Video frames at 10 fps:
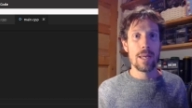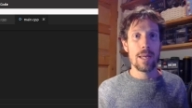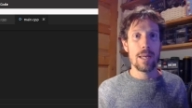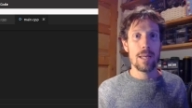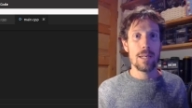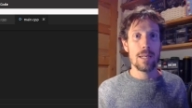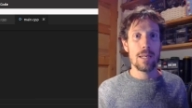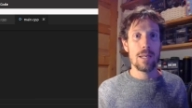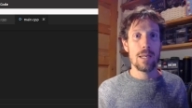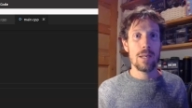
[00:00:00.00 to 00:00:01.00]
and
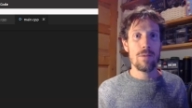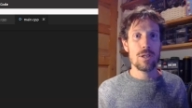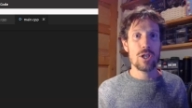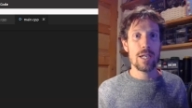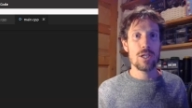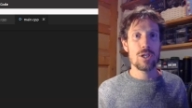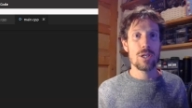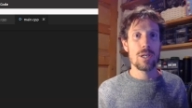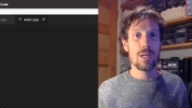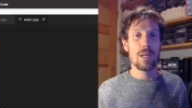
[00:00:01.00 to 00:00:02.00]
if I change
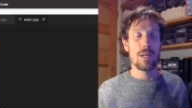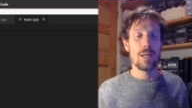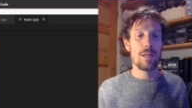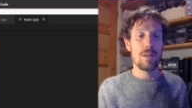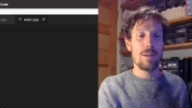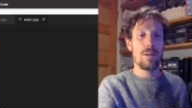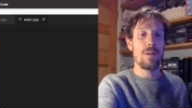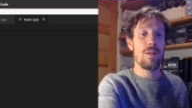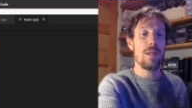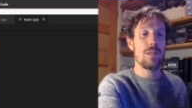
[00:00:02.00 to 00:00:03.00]

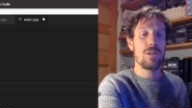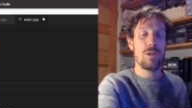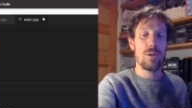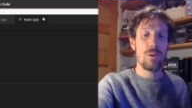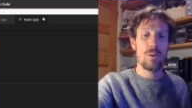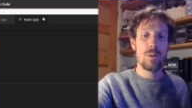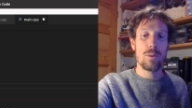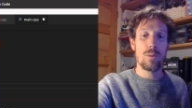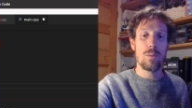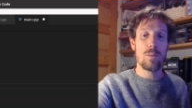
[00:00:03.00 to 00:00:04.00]
this to
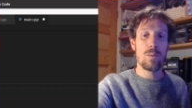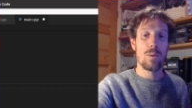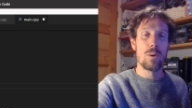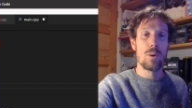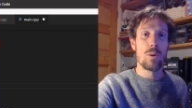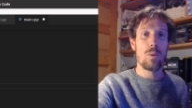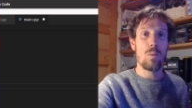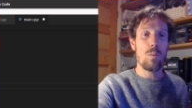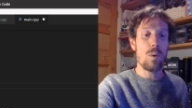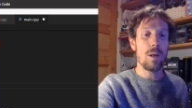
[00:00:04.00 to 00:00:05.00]

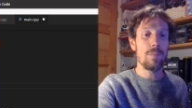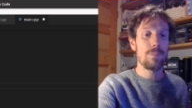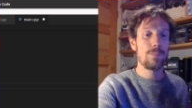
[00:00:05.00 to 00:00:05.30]
1